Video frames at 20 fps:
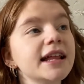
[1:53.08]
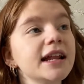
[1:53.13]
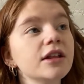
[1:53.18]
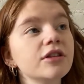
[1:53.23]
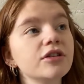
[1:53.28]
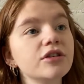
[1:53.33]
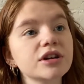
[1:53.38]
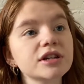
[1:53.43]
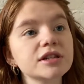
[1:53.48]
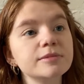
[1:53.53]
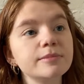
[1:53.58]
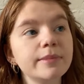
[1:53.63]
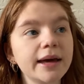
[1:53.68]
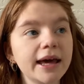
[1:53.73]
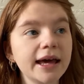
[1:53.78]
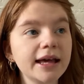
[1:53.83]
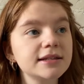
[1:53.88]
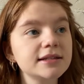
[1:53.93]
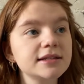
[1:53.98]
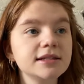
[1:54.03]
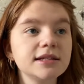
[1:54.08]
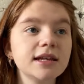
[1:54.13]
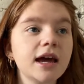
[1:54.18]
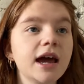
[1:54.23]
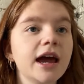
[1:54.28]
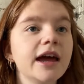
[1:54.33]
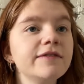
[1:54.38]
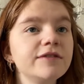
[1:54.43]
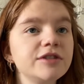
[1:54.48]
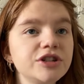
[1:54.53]
it looks best.
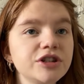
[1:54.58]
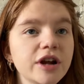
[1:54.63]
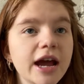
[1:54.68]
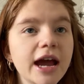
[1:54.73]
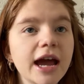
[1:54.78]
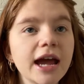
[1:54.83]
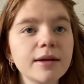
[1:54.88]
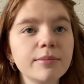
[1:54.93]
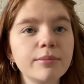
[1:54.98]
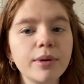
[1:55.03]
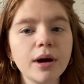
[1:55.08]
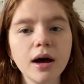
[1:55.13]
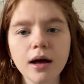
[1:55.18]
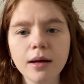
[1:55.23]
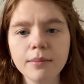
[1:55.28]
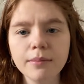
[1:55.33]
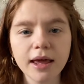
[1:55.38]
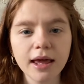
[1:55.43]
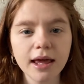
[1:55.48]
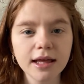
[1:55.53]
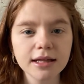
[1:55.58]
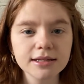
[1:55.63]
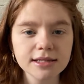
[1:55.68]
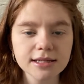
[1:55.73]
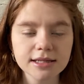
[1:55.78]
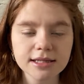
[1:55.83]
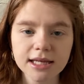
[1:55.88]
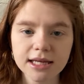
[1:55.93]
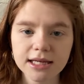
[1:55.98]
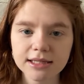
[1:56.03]
I've tried pomades
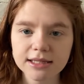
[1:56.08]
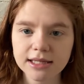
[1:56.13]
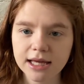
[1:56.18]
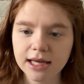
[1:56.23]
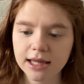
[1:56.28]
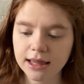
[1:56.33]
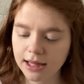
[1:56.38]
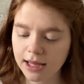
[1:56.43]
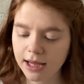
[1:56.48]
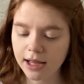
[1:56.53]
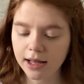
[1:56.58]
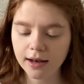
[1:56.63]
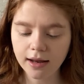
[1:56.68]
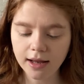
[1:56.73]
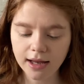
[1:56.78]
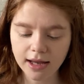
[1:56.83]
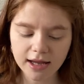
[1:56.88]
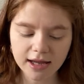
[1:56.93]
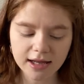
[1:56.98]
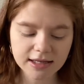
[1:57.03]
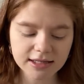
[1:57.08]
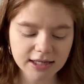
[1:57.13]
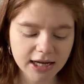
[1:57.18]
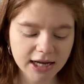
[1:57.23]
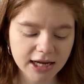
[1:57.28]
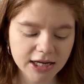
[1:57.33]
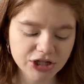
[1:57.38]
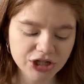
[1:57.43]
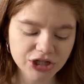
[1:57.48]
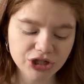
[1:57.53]
and things like that, and
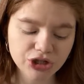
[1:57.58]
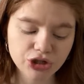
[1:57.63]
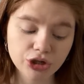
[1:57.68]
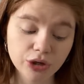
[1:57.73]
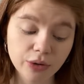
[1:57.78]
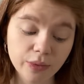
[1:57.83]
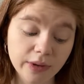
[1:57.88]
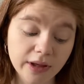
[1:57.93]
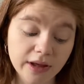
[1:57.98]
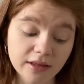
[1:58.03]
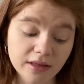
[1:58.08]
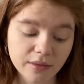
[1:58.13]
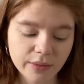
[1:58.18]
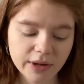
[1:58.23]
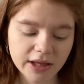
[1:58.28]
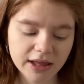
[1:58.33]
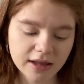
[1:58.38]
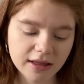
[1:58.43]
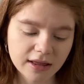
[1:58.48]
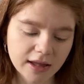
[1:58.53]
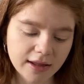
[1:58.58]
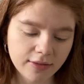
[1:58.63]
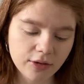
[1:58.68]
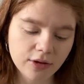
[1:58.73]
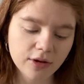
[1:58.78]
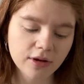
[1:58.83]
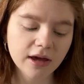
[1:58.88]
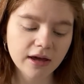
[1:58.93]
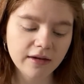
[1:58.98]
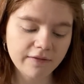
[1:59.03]
I just don't like the way that they
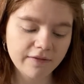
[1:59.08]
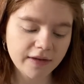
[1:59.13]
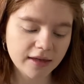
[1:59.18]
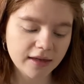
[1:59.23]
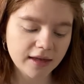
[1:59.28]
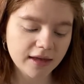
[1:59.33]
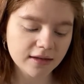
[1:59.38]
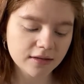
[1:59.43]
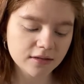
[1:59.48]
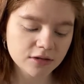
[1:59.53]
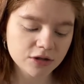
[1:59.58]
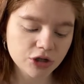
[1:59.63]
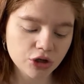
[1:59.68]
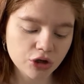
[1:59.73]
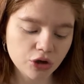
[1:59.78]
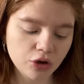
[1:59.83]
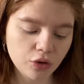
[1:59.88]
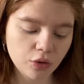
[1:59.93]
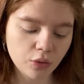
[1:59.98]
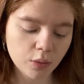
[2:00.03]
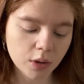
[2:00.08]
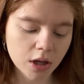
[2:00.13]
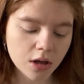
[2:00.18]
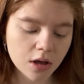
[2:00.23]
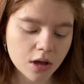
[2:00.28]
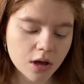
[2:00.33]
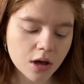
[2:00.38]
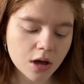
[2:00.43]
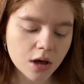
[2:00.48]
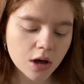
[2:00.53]
look. I feel like it's too
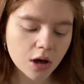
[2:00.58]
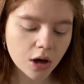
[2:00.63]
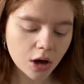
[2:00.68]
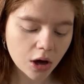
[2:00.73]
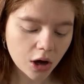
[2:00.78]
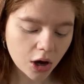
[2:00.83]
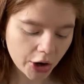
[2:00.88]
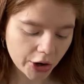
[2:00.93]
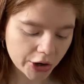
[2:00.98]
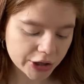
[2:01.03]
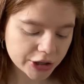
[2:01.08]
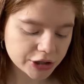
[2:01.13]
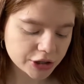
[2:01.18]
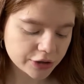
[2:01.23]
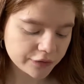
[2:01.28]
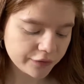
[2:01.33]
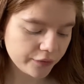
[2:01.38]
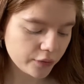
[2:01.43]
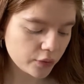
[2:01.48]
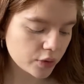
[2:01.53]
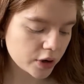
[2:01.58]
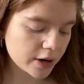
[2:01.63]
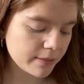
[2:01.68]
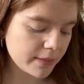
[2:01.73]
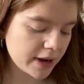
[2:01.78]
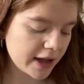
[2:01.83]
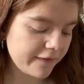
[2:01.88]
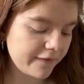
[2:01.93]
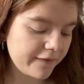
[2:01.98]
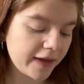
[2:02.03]
harsh for
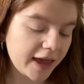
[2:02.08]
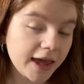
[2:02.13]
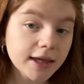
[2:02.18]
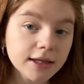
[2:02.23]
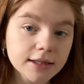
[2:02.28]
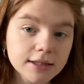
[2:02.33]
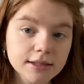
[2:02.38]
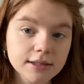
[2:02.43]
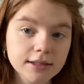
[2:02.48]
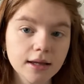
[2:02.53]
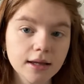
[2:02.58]
my face,